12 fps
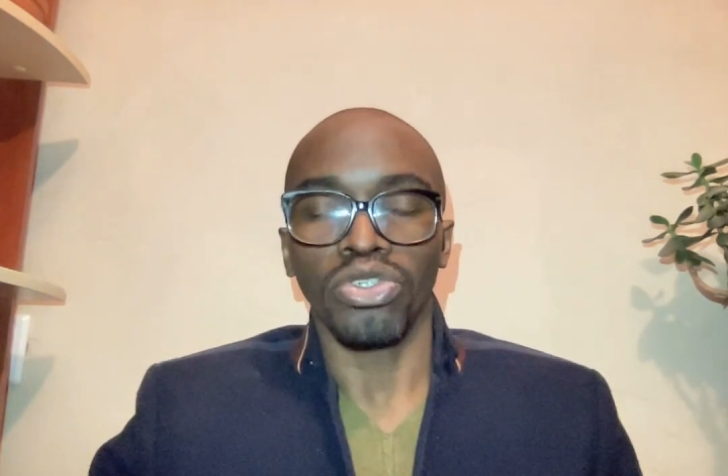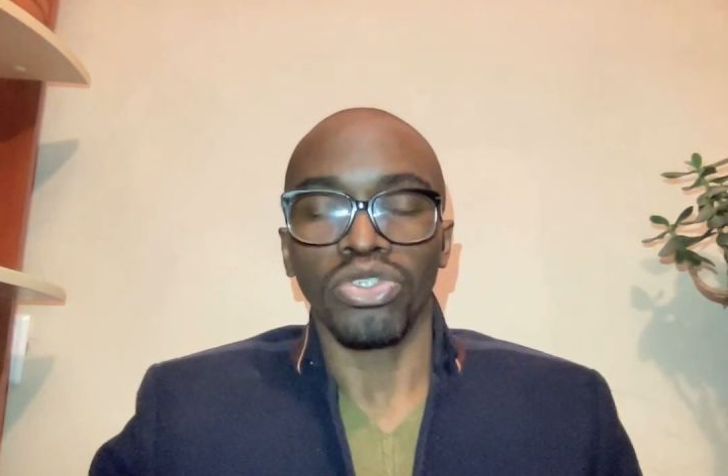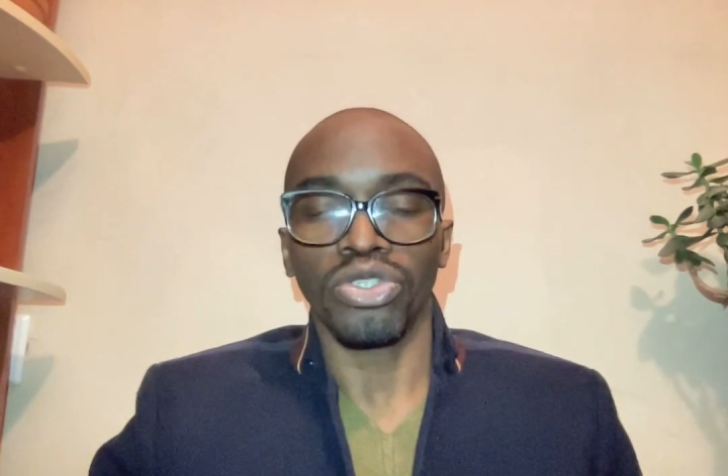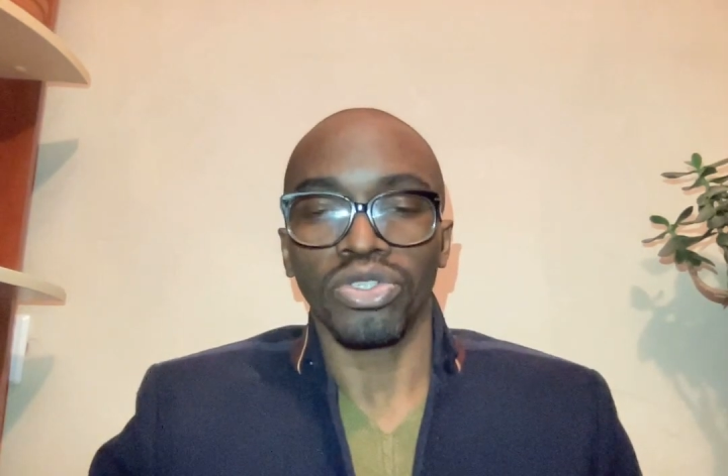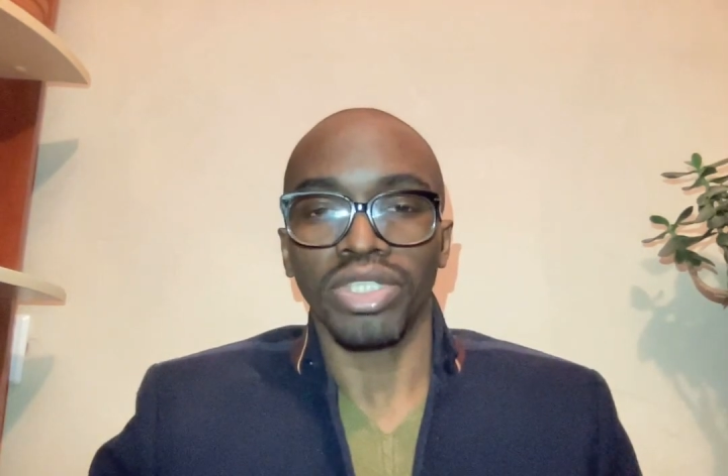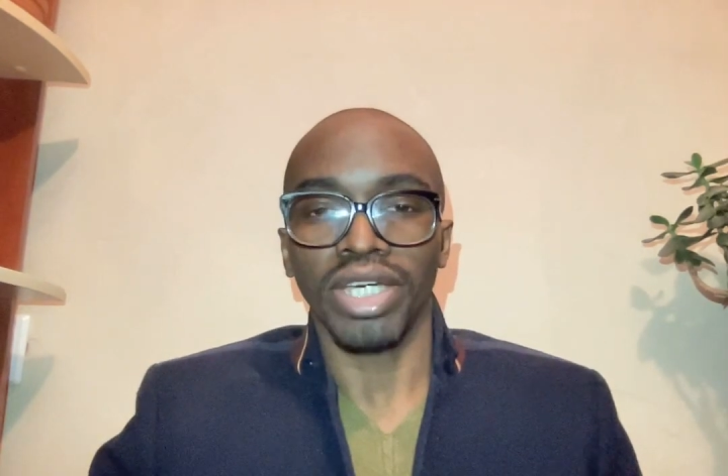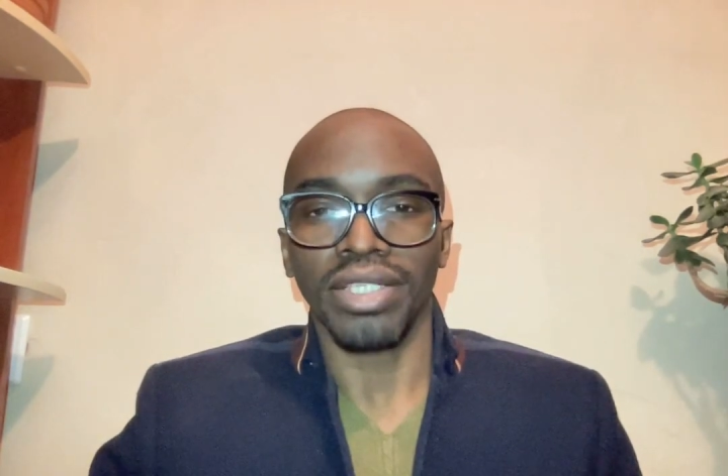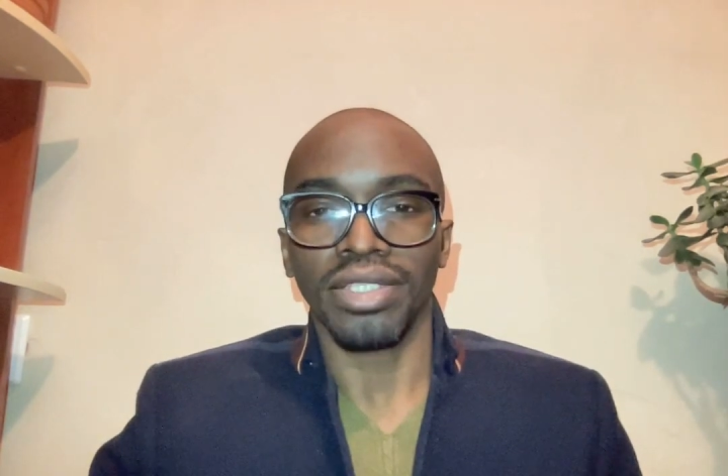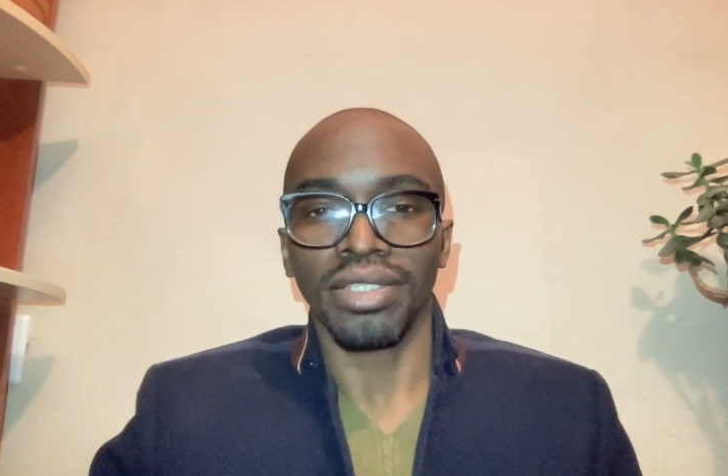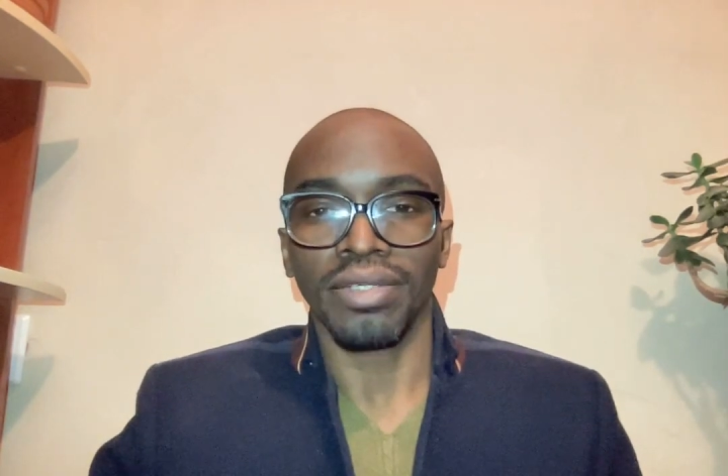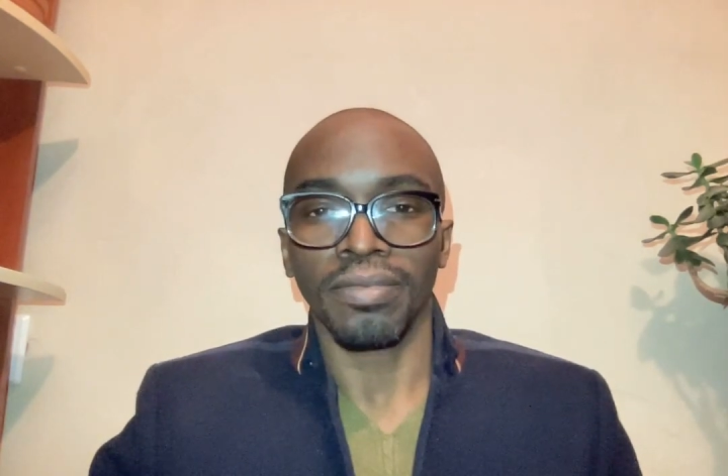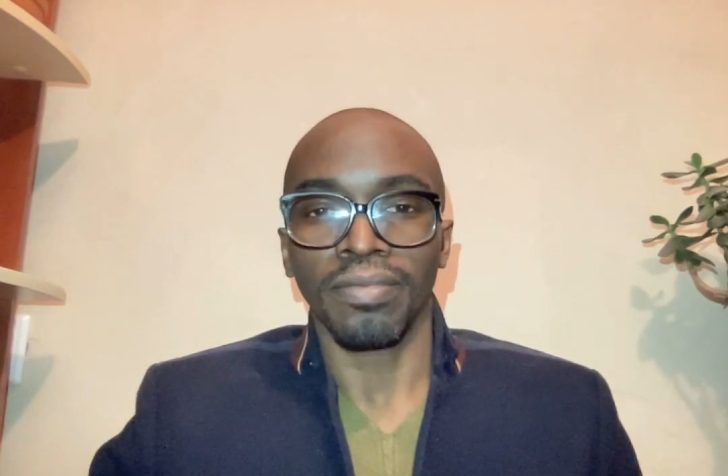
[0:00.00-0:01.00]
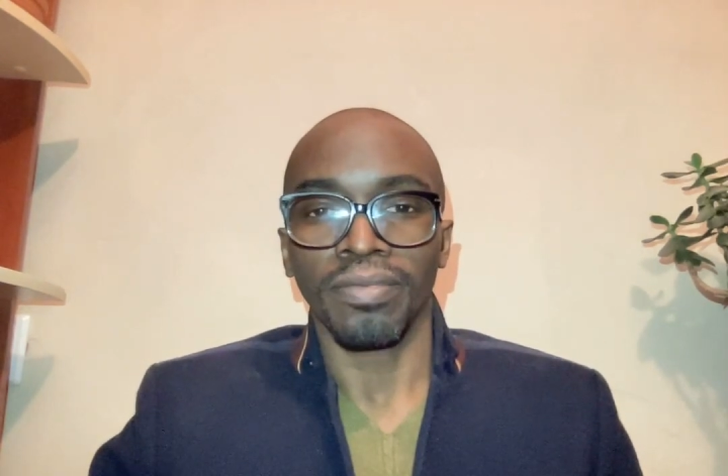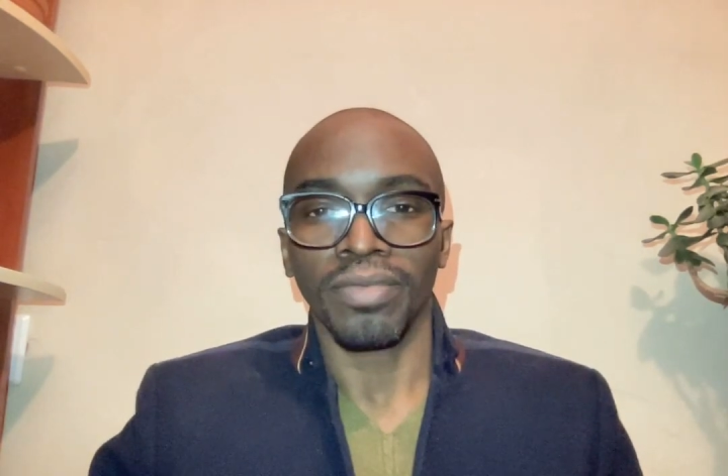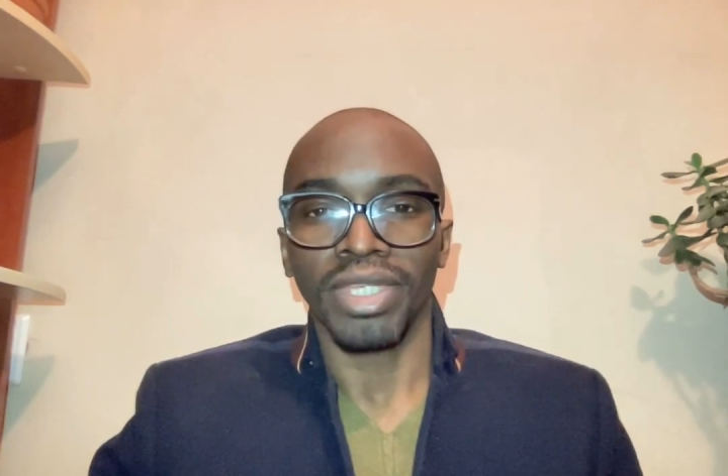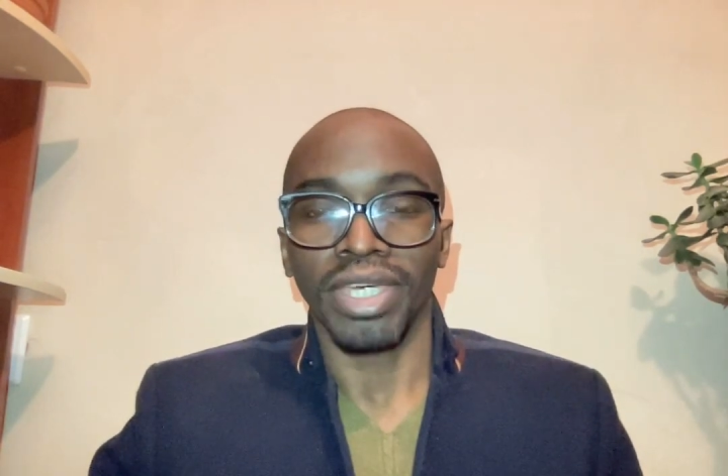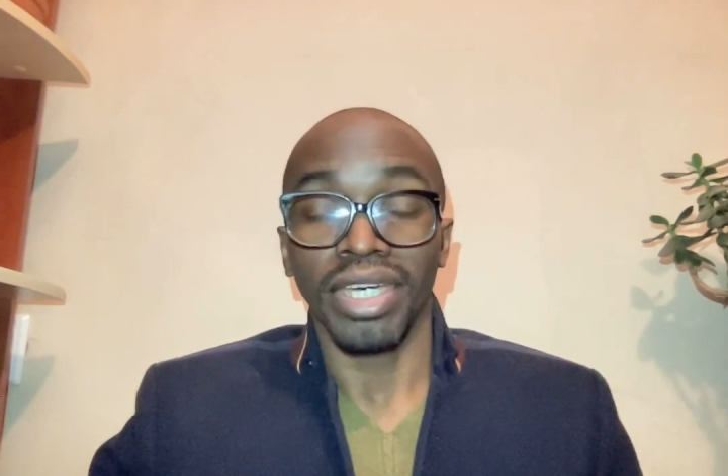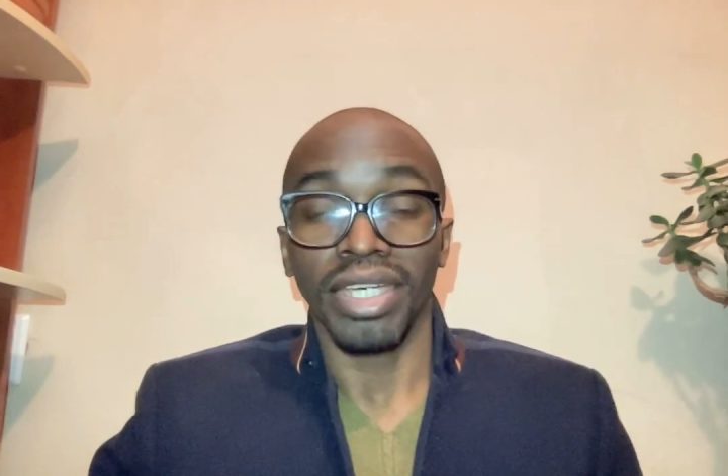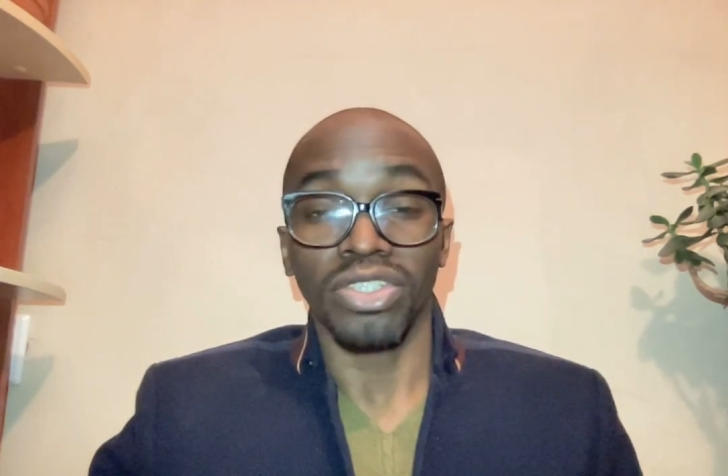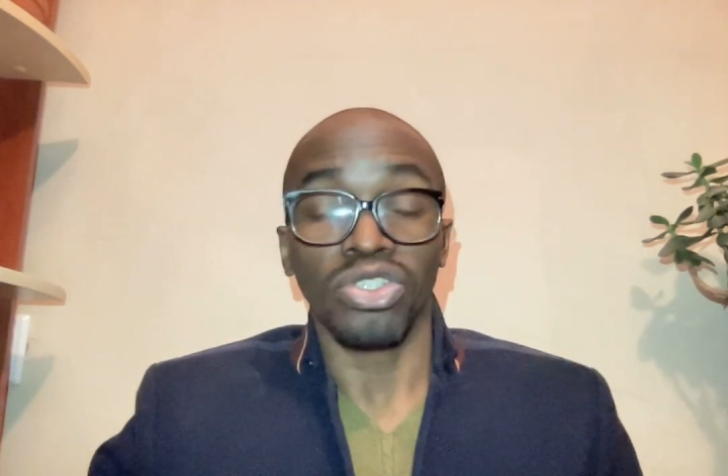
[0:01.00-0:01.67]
success and